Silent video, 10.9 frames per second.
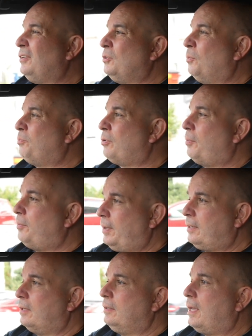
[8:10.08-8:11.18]
you're probably
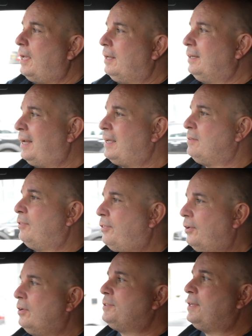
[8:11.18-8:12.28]
going to get late
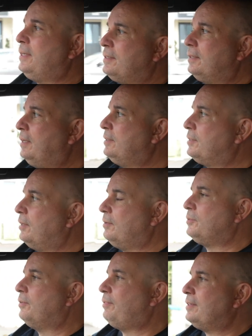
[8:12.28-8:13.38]
30s in
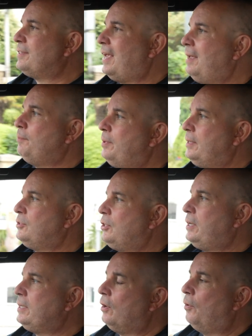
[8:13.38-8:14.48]
terms of its
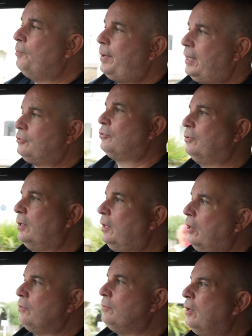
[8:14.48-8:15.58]
MPG on petrol
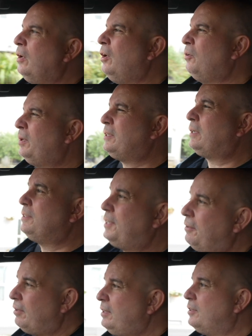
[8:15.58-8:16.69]
alone, which,
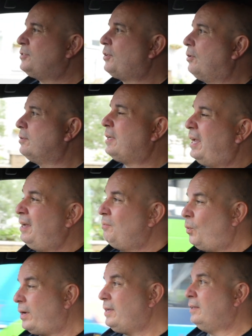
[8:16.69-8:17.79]
considering the size and
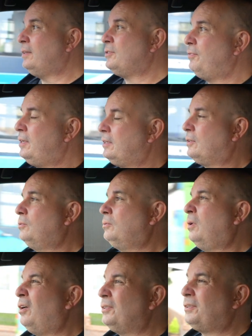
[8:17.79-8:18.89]
weight of this vehicle,
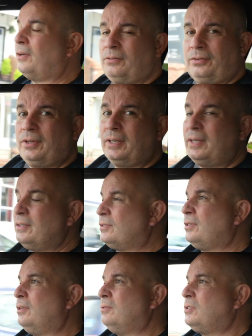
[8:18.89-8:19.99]
I don't think is
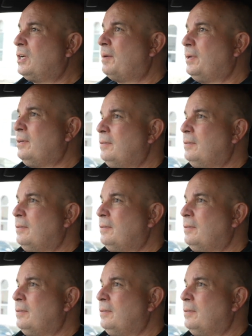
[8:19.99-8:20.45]
too shabby.